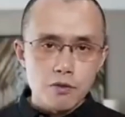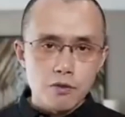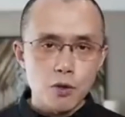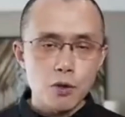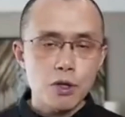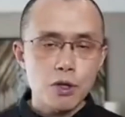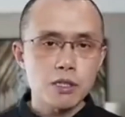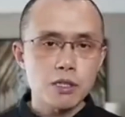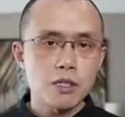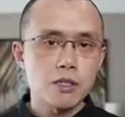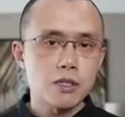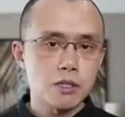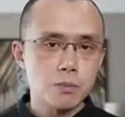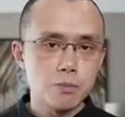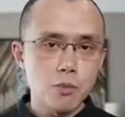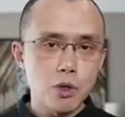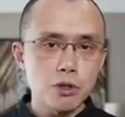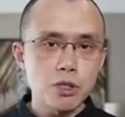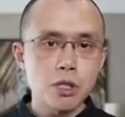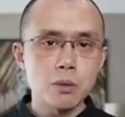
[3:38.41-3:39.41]
Focus on a
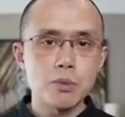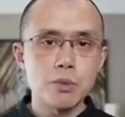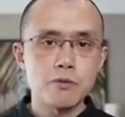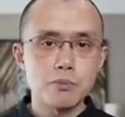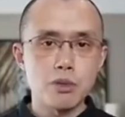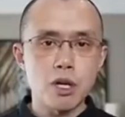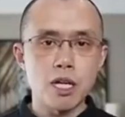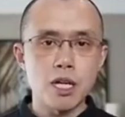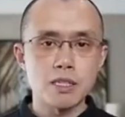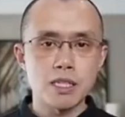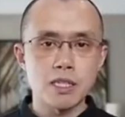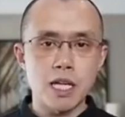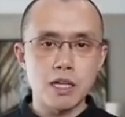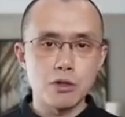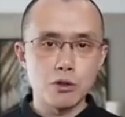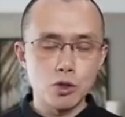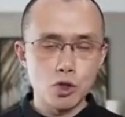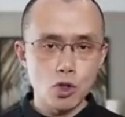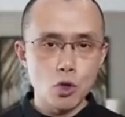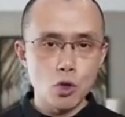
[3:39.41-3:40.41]
small number of projects
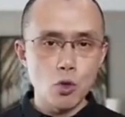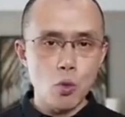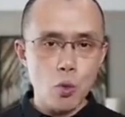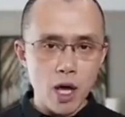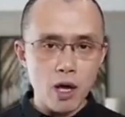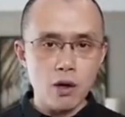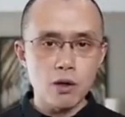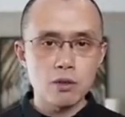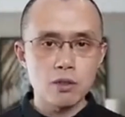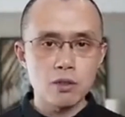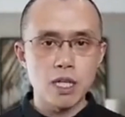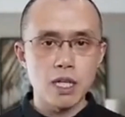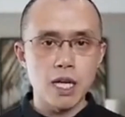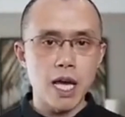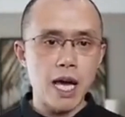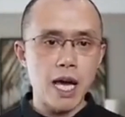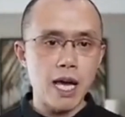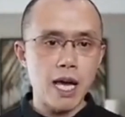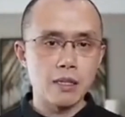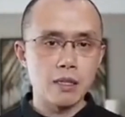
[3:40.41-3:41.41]
that you know well,
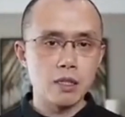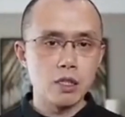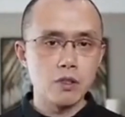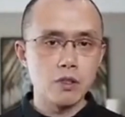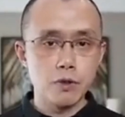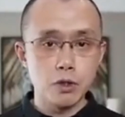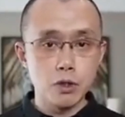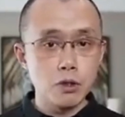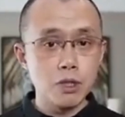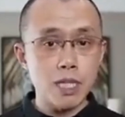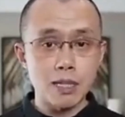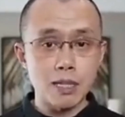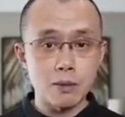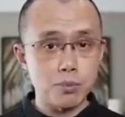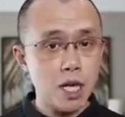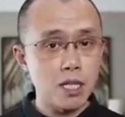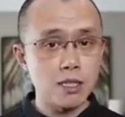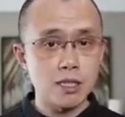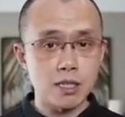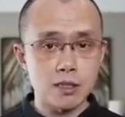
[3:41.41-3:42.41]
and if you know that
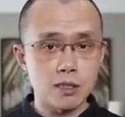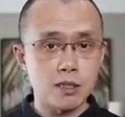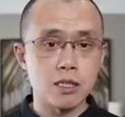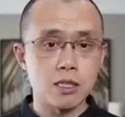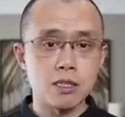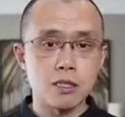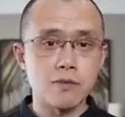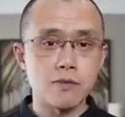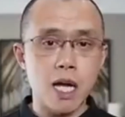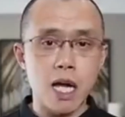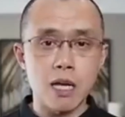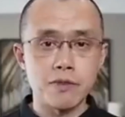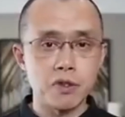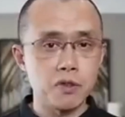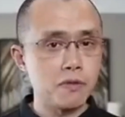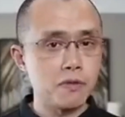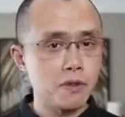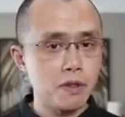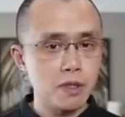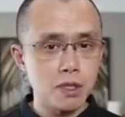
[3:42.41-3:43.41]
the project is going to survive,